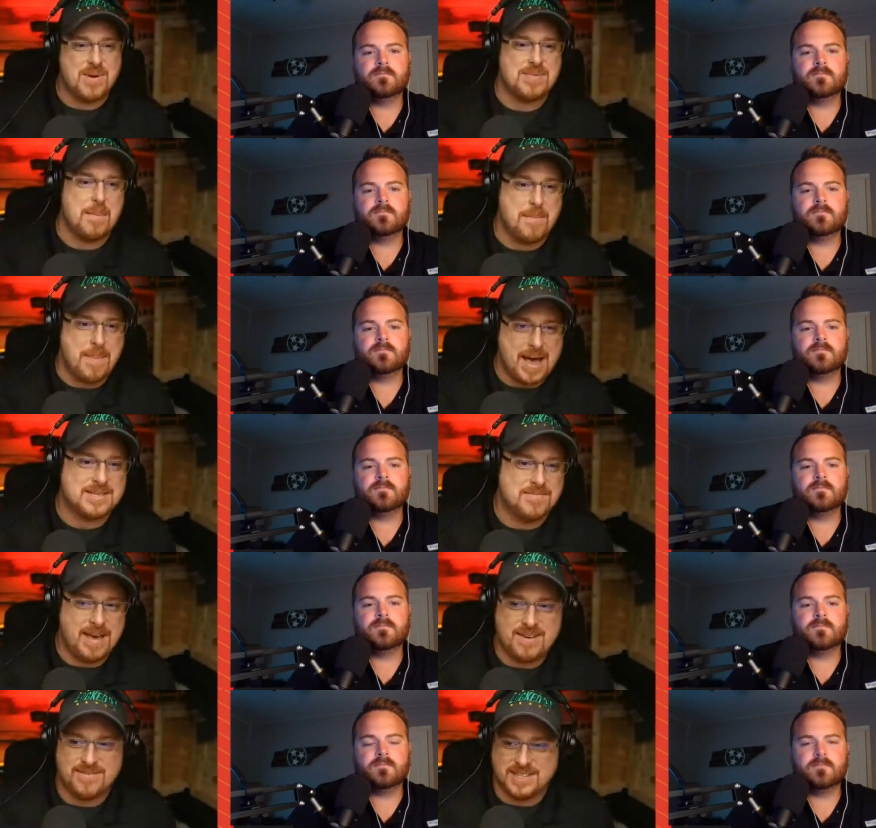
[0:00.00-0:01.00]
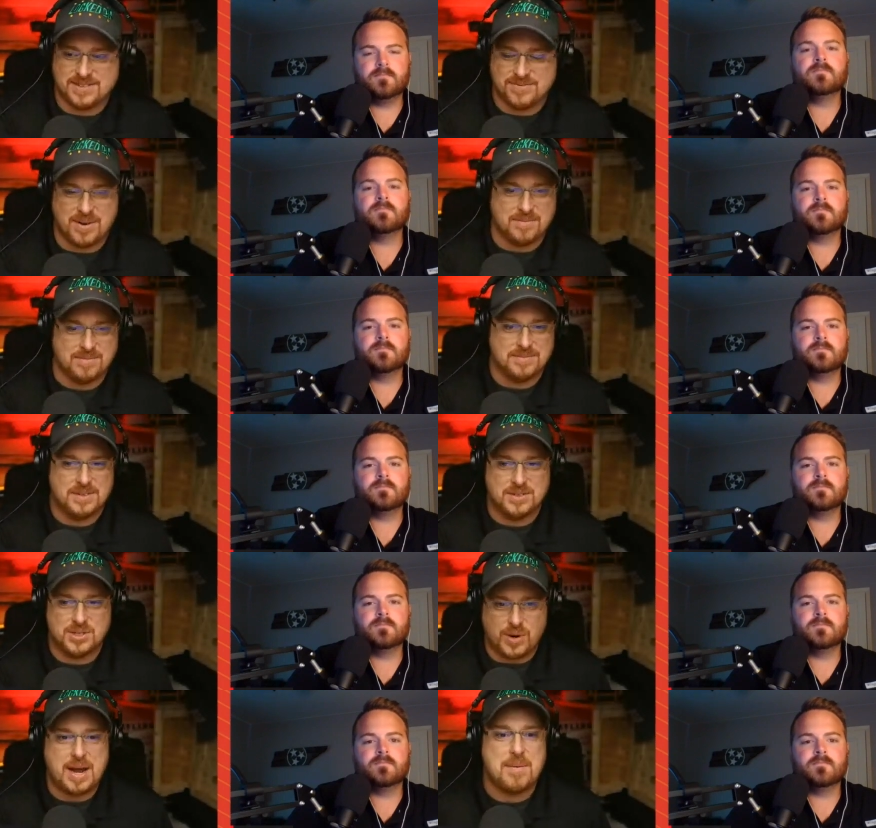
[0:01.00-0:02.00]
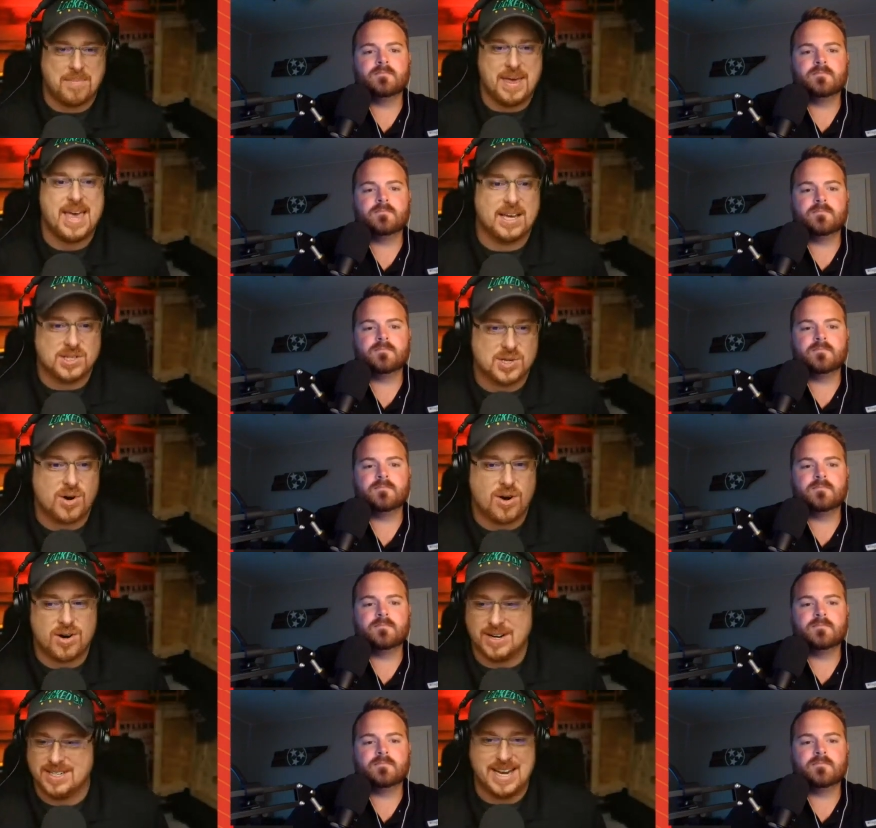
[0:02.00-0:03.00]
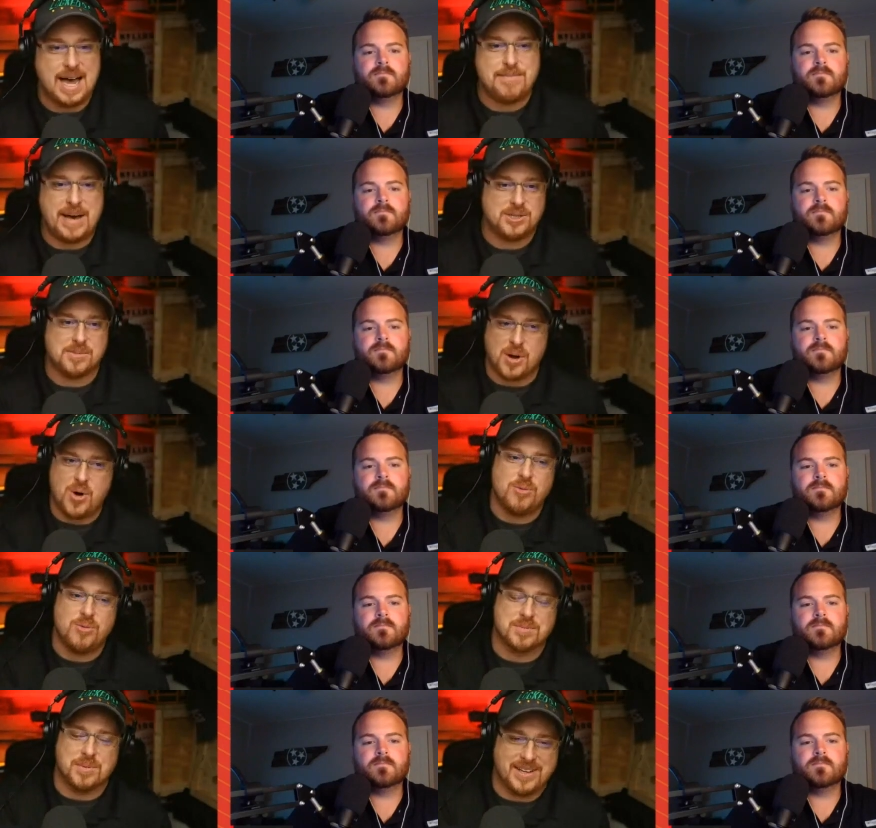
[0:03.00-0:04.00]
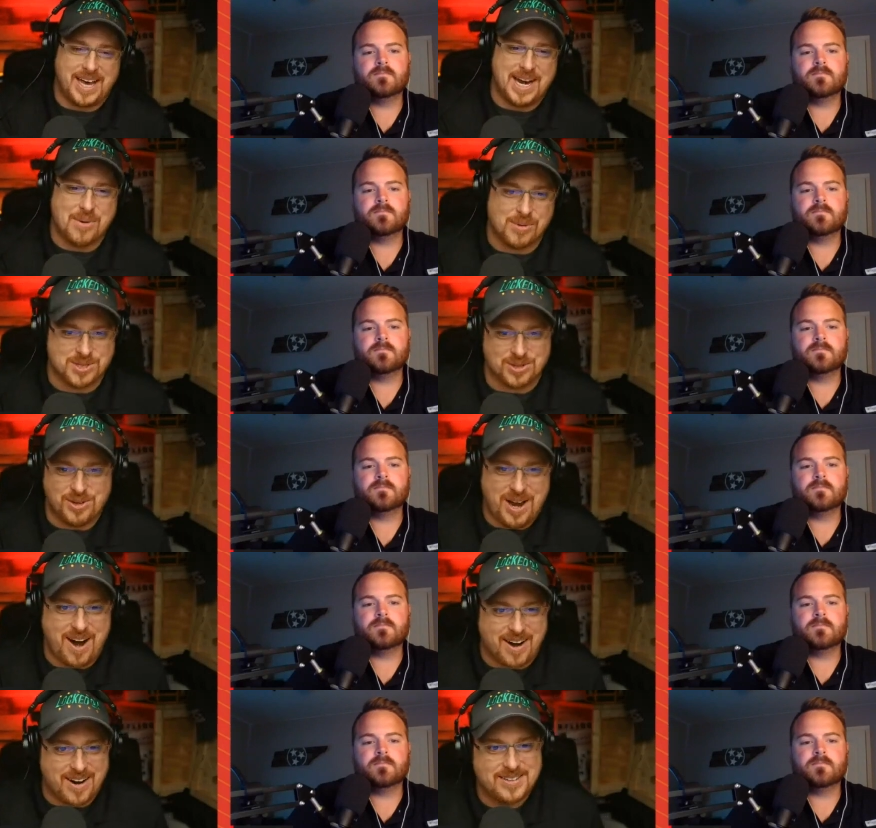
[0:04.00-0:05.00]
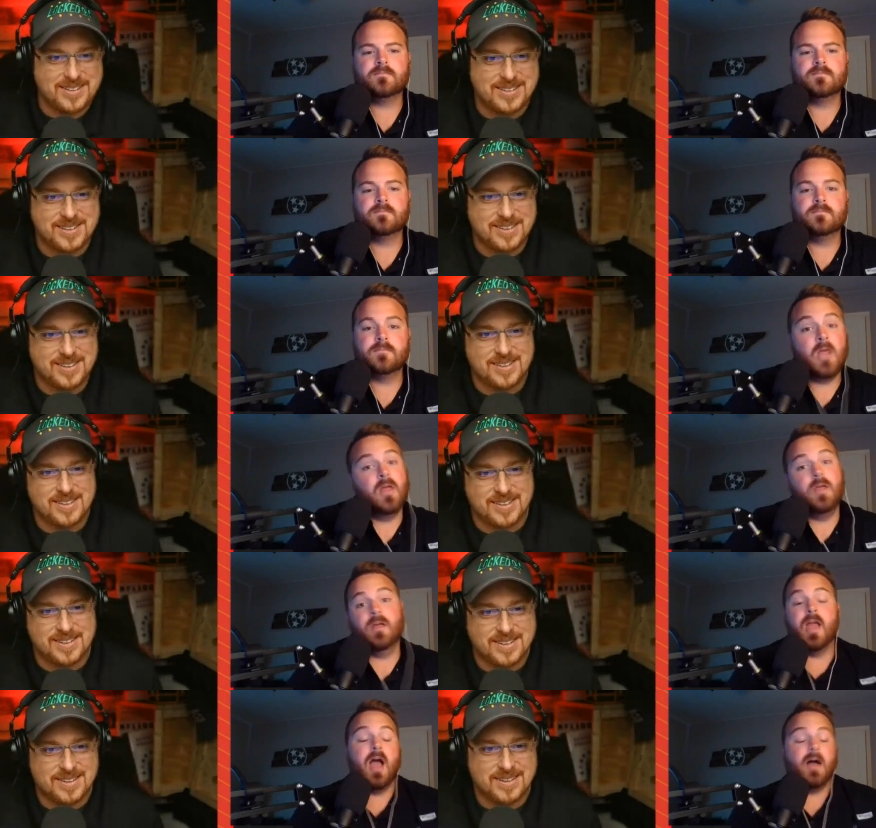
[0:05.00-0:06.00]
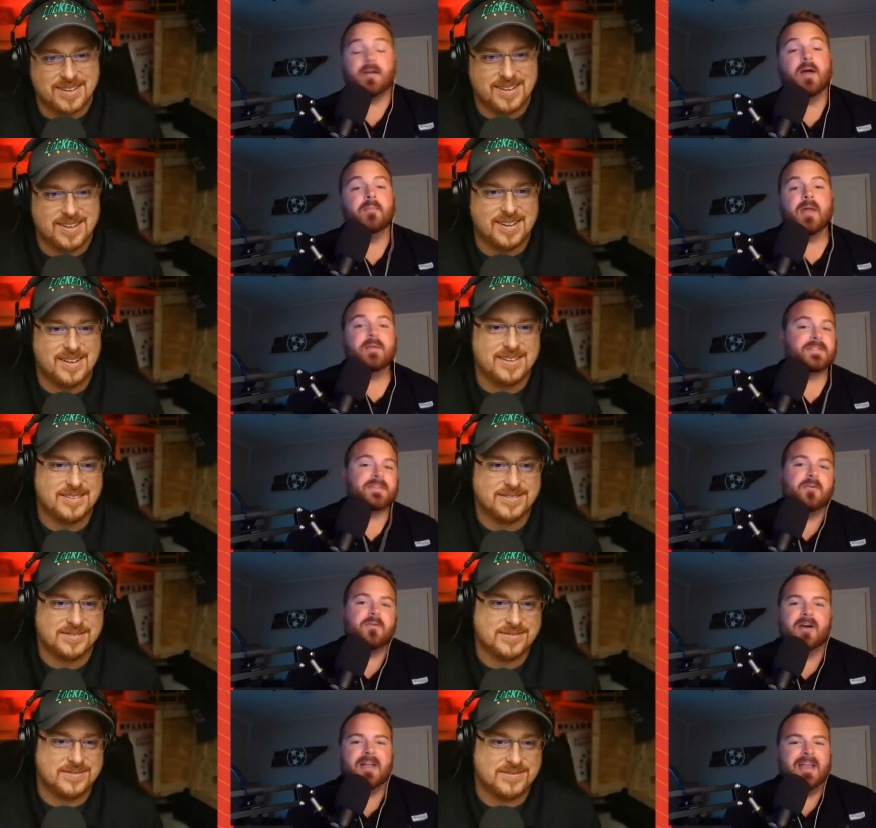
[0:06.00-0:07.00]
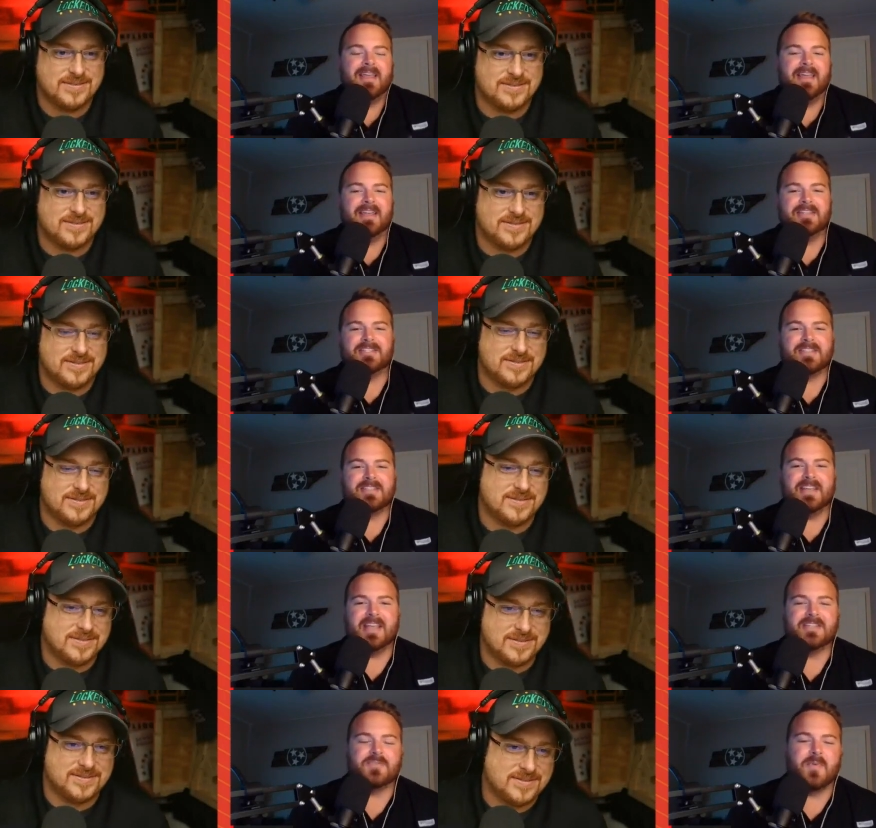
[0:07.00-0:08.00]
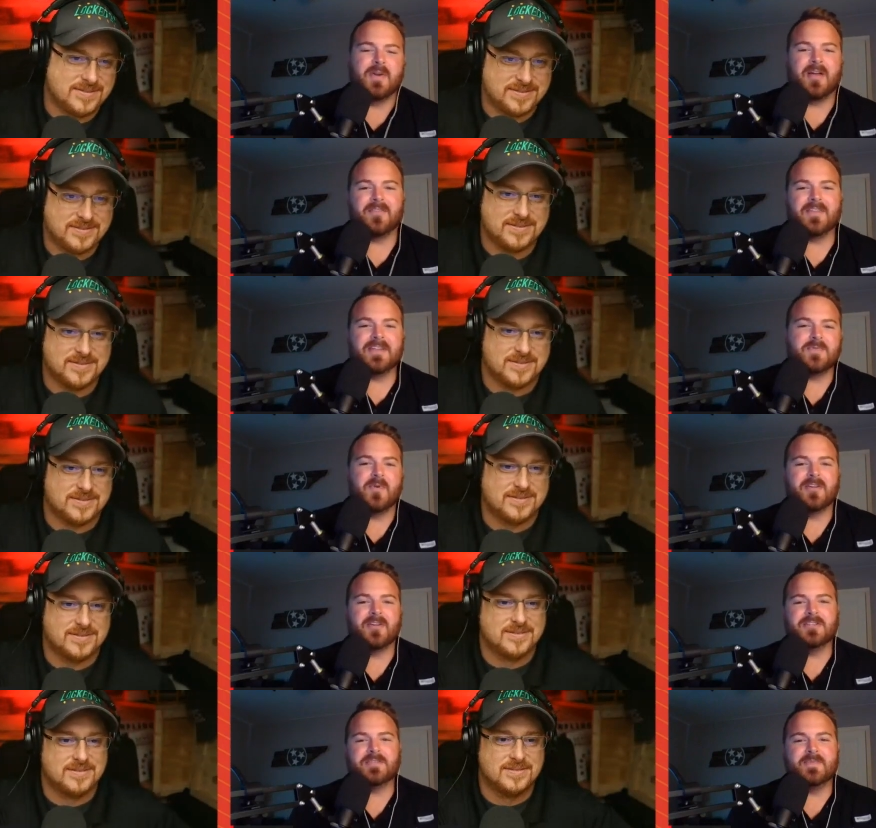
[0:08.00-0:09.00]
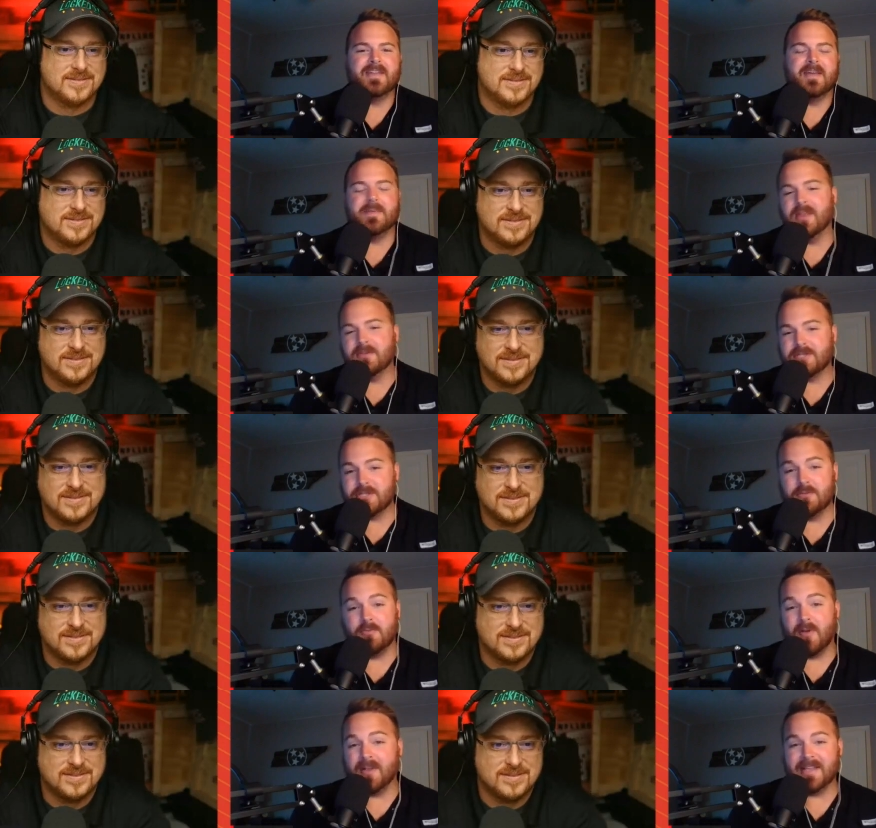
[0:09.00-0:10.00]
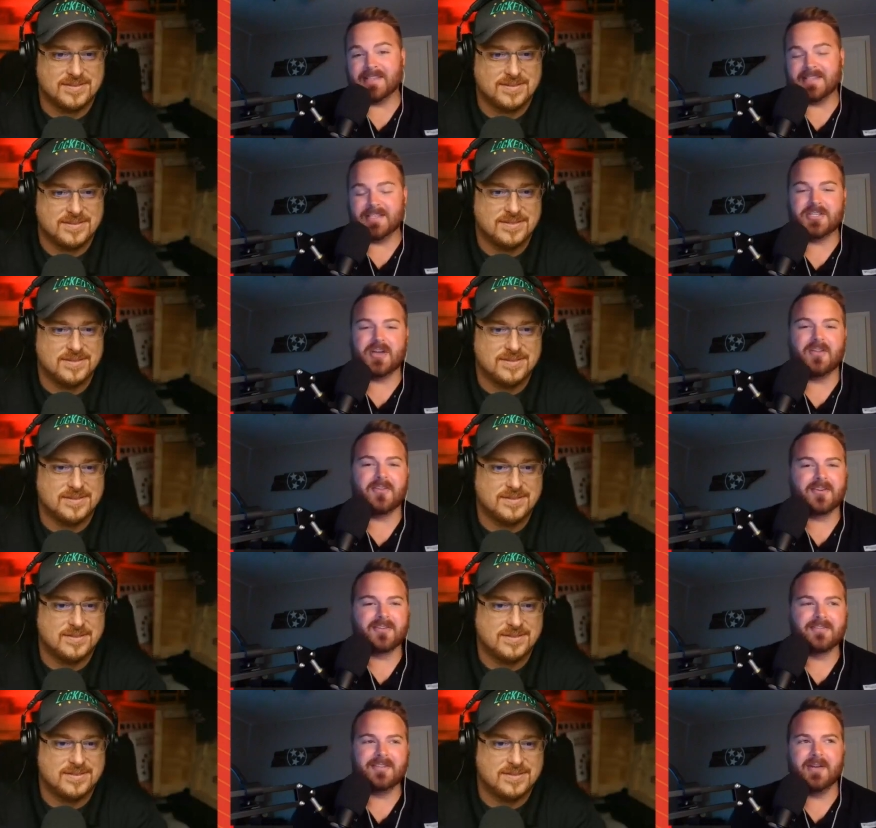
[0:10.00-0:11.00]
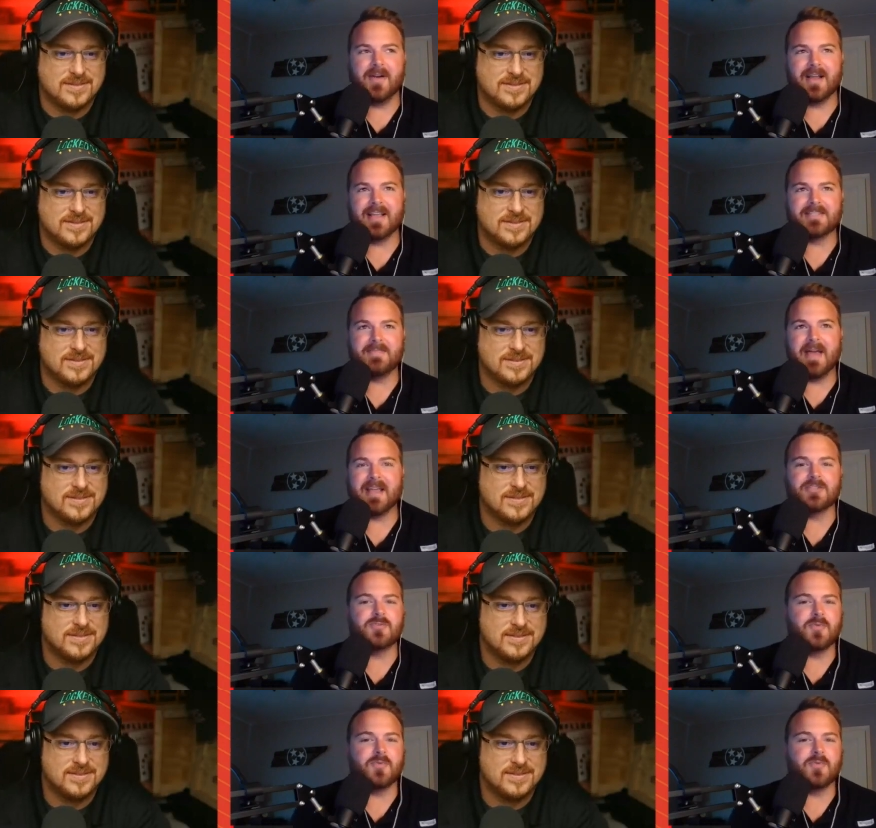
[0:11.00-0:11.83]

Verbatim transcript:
Speaker 1: the best benefits from Trey being a starter is not Patrick Mahomes, but Clyde Edwards Helaire.
Speaker 2: Yeah, yeah, maybe so. Again, it's just it's weird how things work. You spend, I mean, those two played against each other. You know, I guess back in